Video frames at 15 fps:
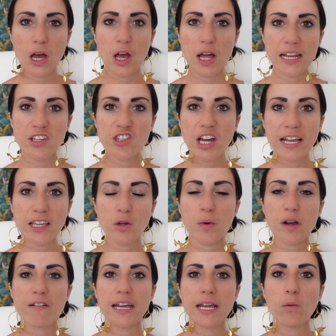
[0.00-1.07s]
early
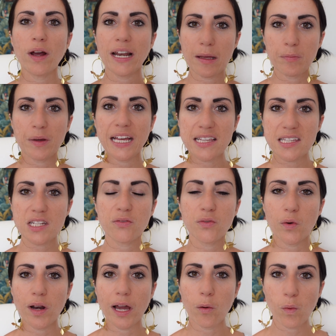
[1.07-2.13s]
January, when it begins to
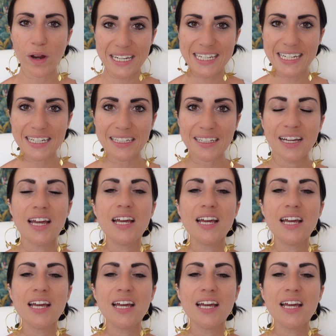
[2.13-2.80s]
feel like winter.